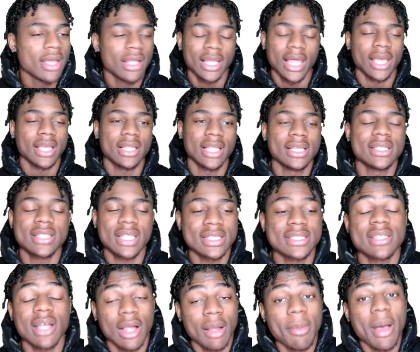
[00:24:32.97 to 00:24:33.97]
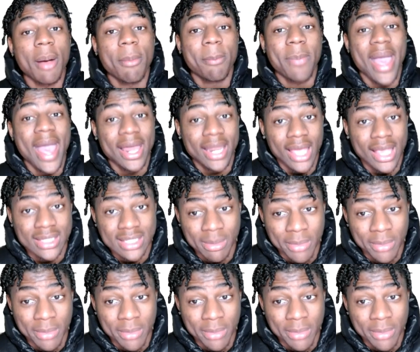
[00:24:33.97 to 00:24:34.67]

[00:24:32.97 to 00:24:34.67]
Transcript: Like let's let's talk about badass.